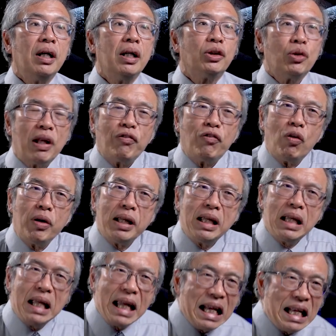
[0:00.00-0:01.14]
So, therefore,
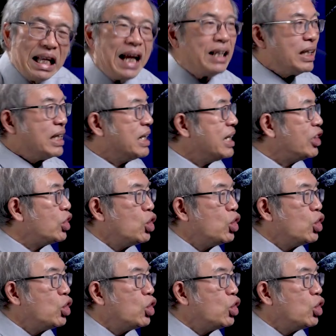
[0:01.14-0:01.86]
innate in each